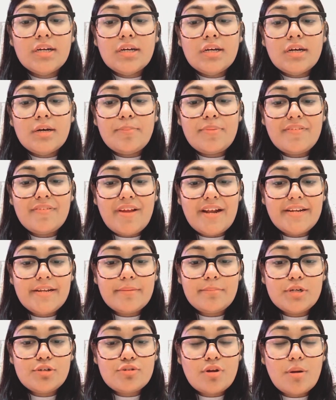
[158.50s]

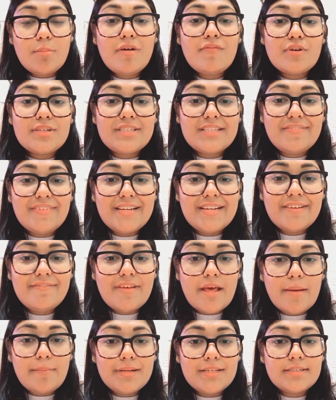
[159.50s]
preventable trauma for civilian
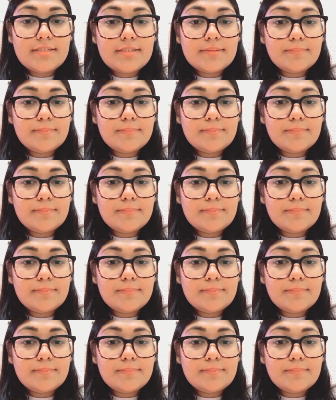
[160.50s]
families.